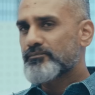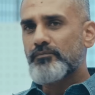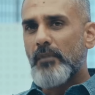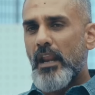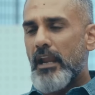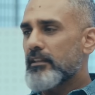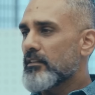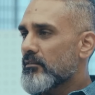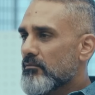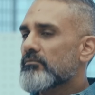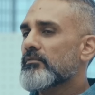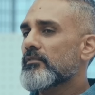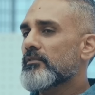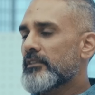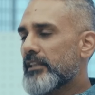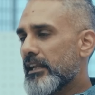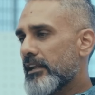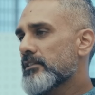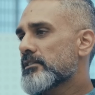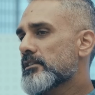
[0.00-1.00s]
And
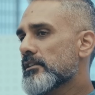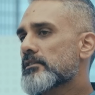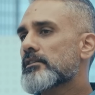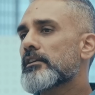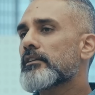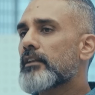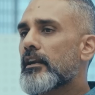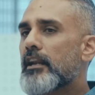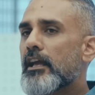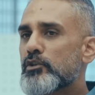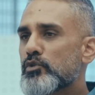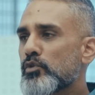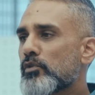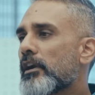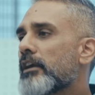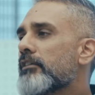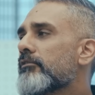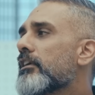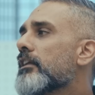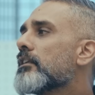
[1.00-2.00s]
they insisted that I should
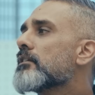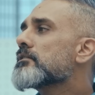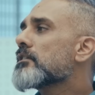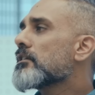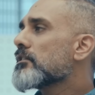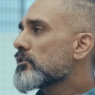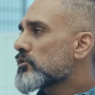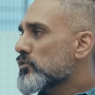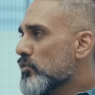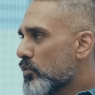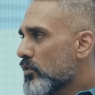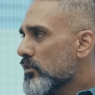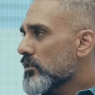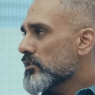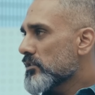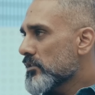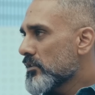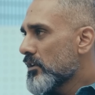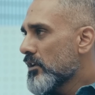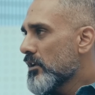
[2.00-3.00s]
ride various other
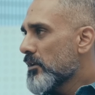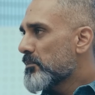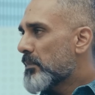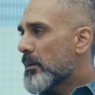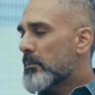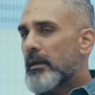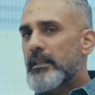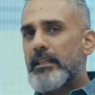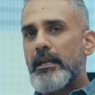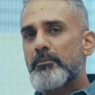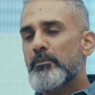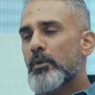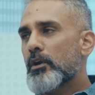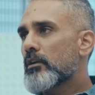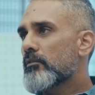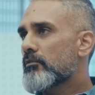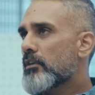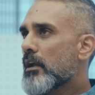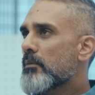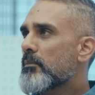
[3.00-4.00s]
scooters. But by that point
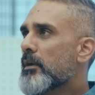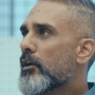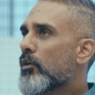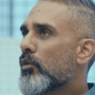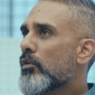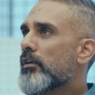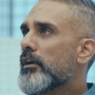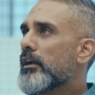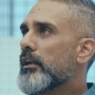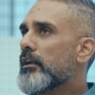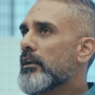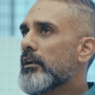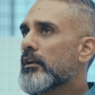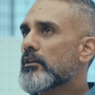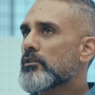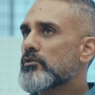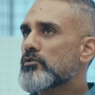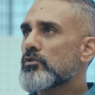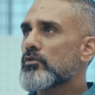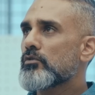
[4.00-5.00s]
of time, I'd already
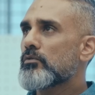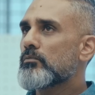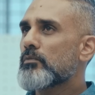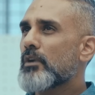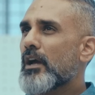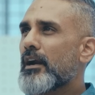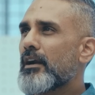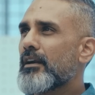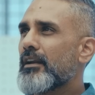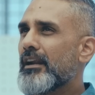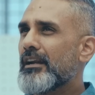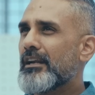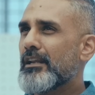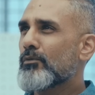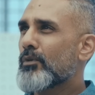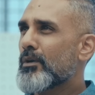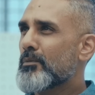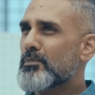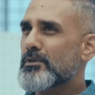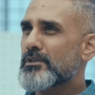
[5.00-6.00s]
consumed, I had
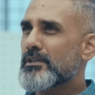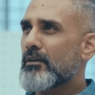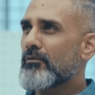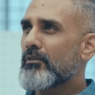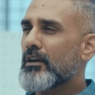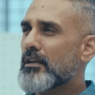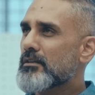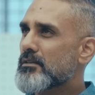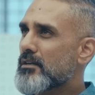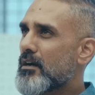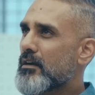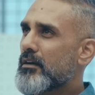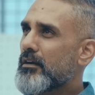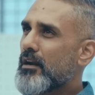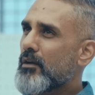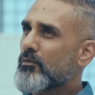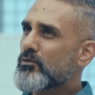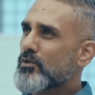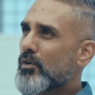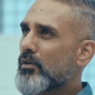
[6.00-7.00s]
81% when I
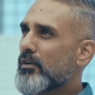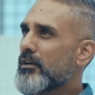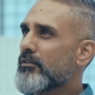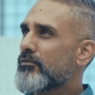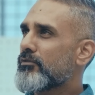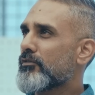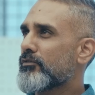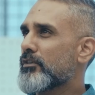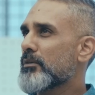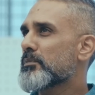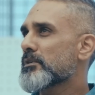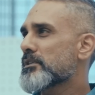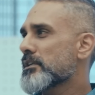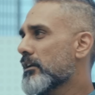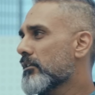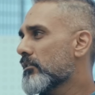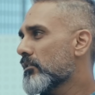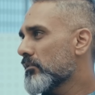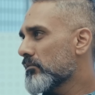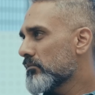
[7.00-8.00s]
started, I was already
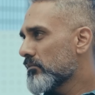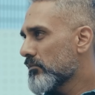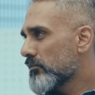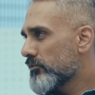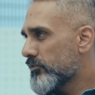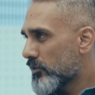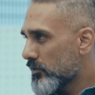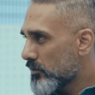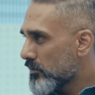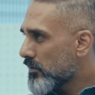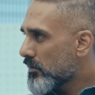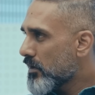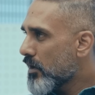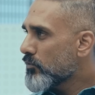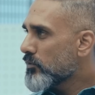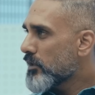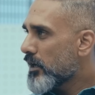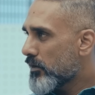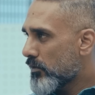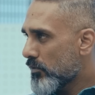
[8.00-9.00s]
50% further
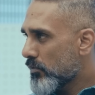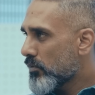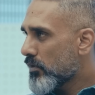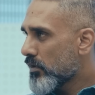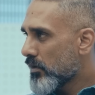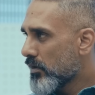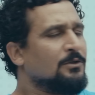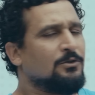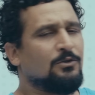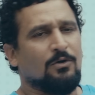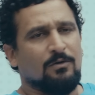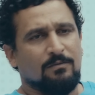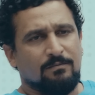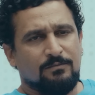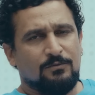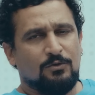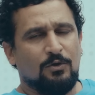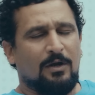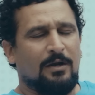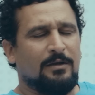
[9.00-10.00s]
down that road. Sure.
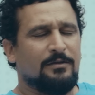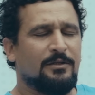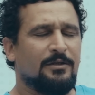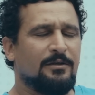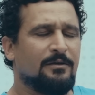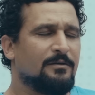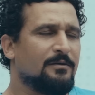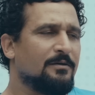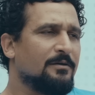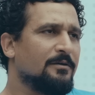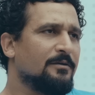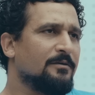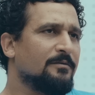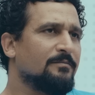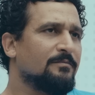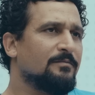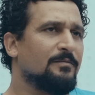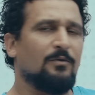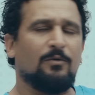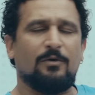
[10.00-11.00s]
So I think,
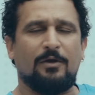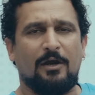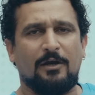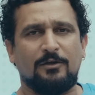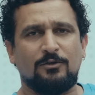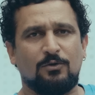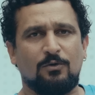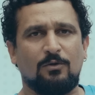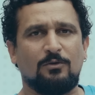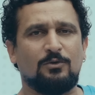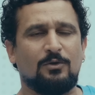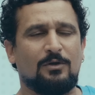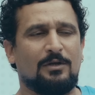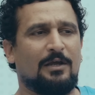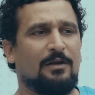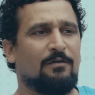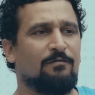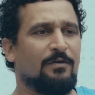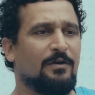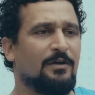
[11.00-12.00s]
okay, I should also
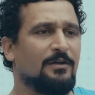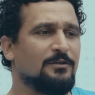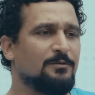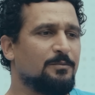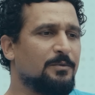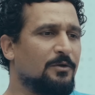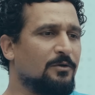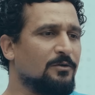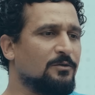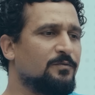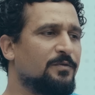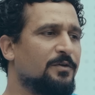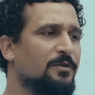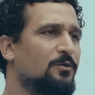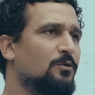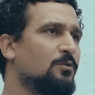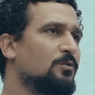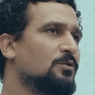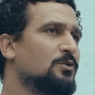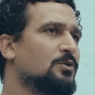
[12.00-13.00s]
clarify. It's because we're
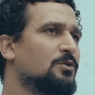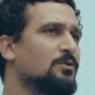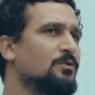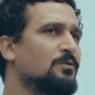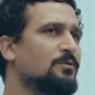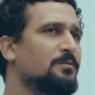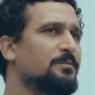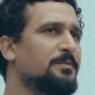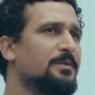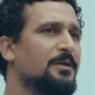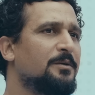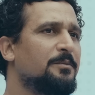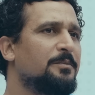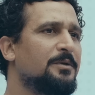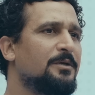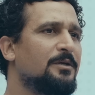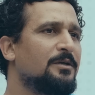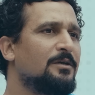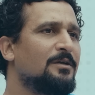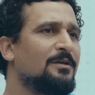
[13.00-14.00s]
used to
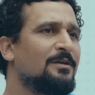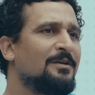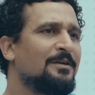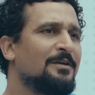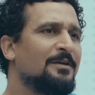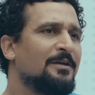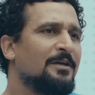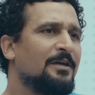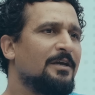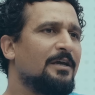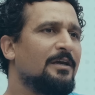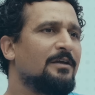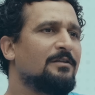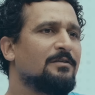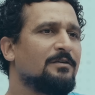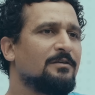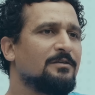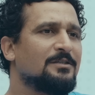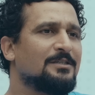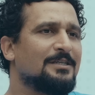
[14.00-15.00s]
maybe
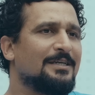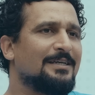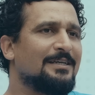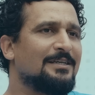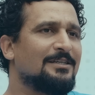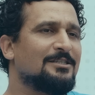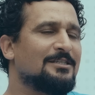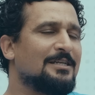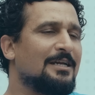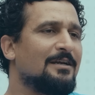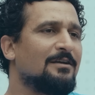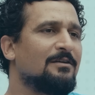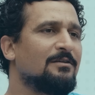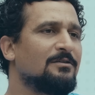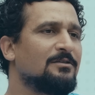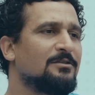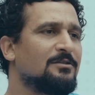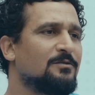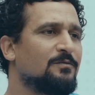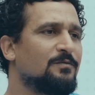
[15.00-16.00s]
Ather setting
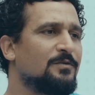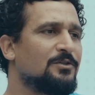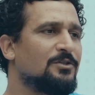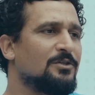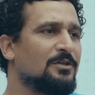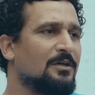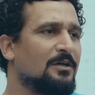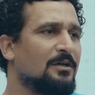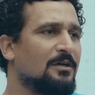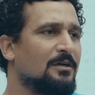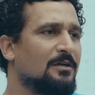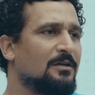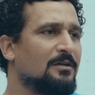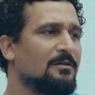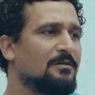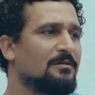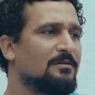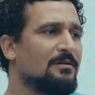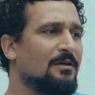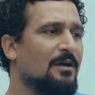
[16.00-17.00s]
standards which
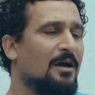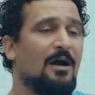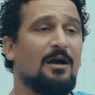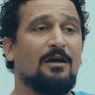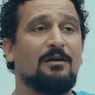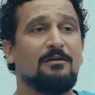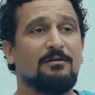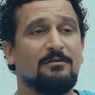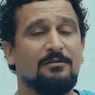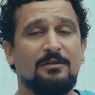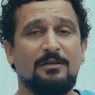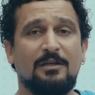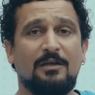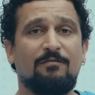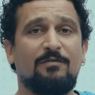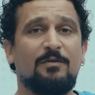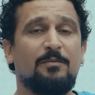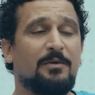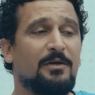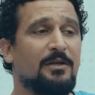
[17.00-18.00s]
are higher than
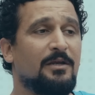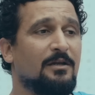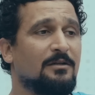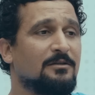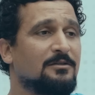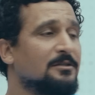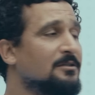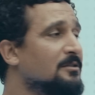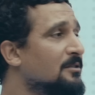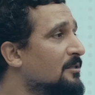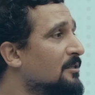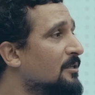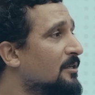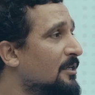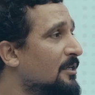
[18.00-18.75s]
everybody else's in the